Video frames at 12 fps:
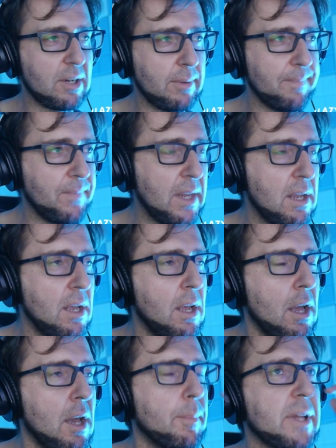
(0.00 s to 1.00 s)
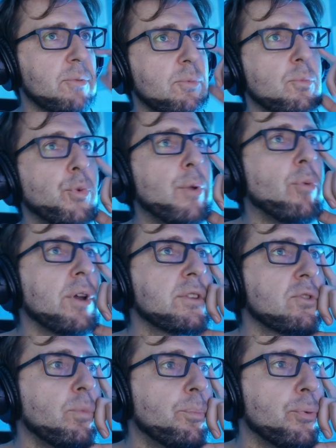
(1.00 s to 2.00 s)
one. But we want
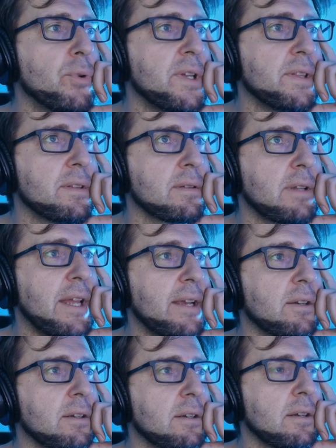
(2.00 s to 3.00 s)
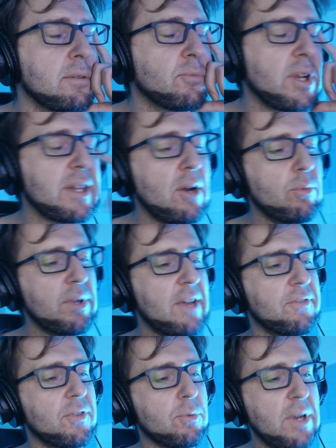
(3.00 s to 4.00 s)
to print, like um, right now we have three